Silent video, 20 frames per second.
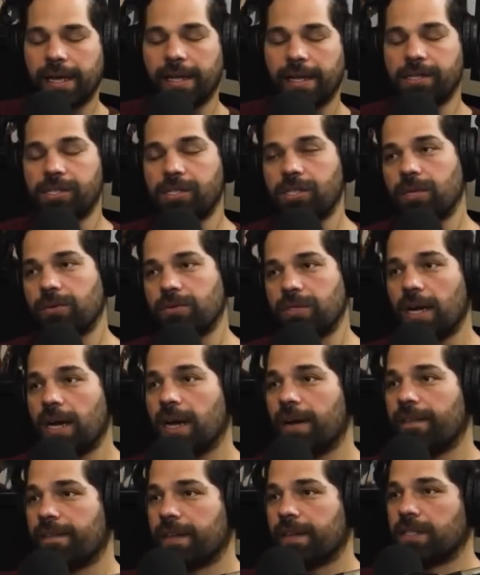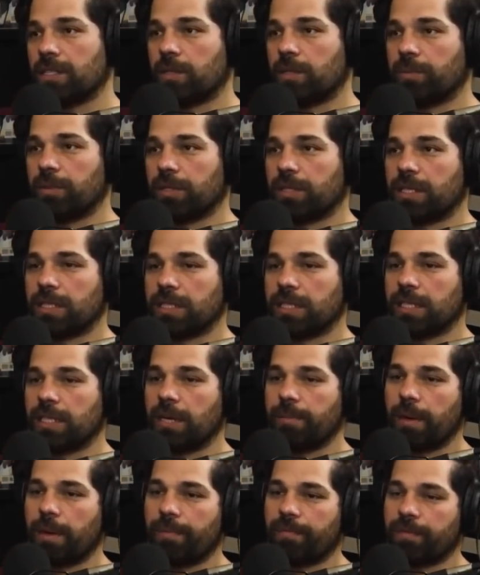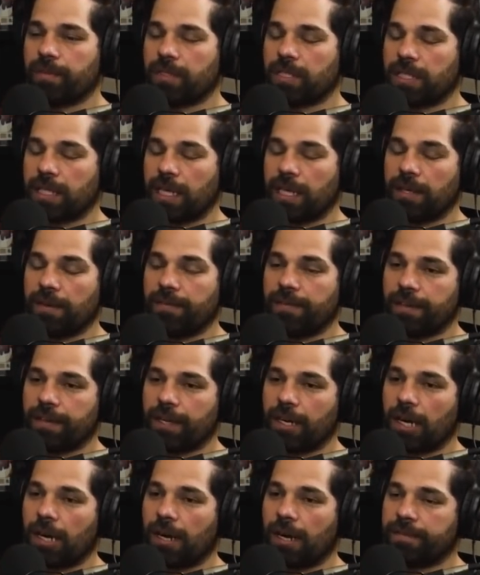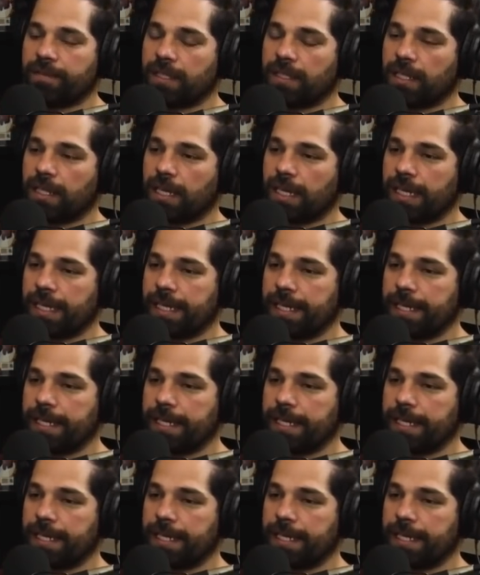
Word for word: It's so tough because this book doesn't come up for sale very often.